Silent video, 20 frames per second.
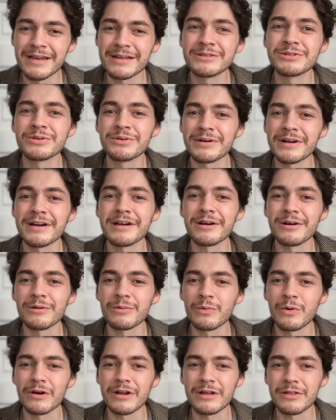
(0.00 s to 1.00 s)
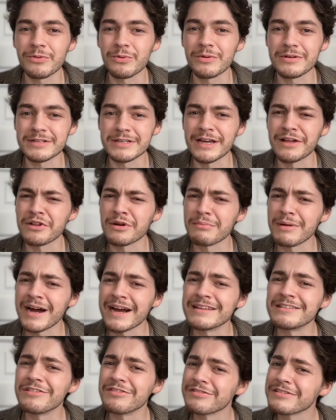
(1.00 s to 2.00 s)
Andrew and I are working through it together
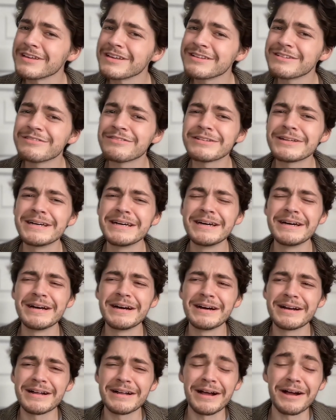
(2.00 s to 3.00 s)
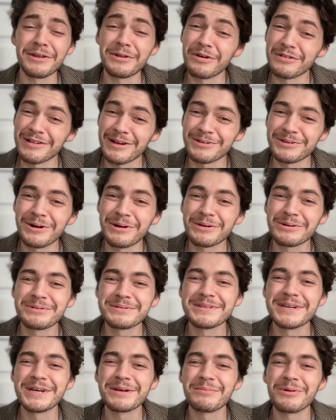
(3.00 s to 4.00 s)
behind the scenes. God knows how long it'll
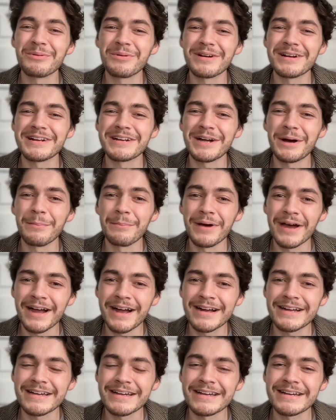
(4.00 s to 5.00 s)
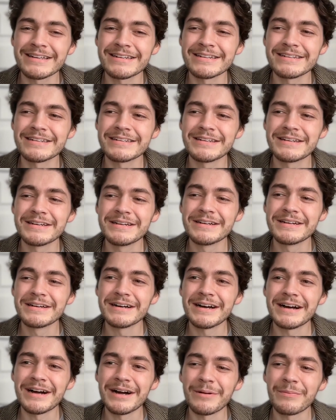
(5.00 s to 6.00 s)
take, but we're going to come back and
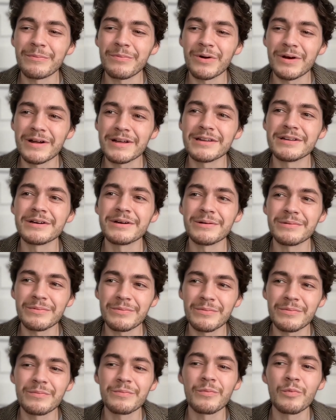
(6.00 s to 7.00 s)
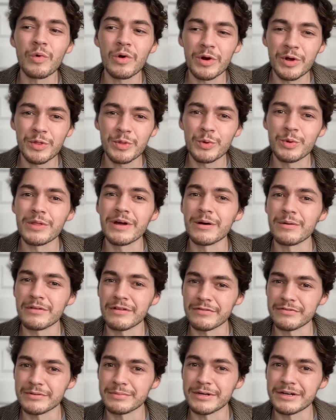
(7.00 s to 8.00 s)
um, we're going to work through that with
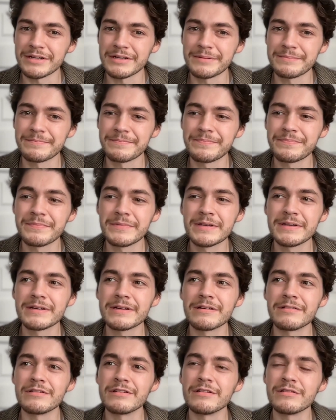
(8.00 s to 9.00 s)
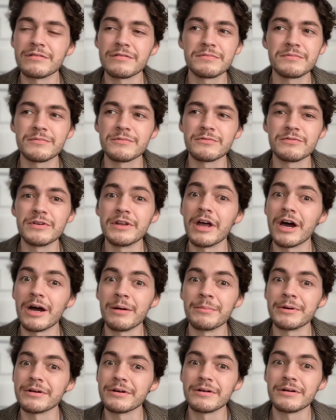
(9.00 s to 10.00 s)
everybody because it is
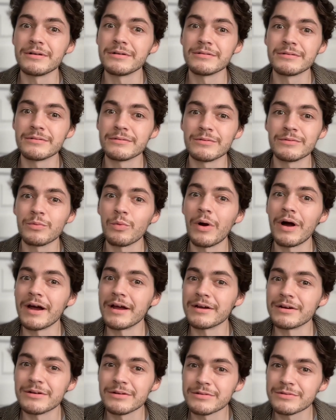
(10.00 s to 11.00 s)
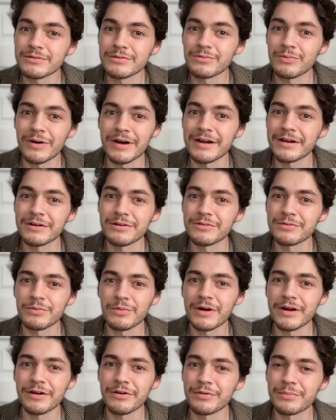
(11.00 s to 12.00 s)
phenomenal. Wild, wild,
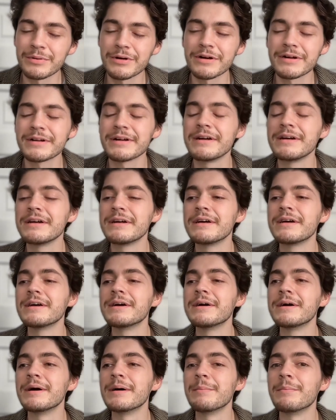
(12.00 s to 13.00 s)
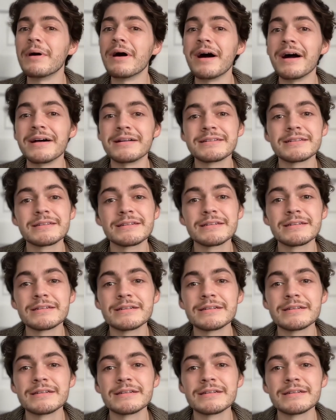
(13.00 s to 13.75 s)
wild book. But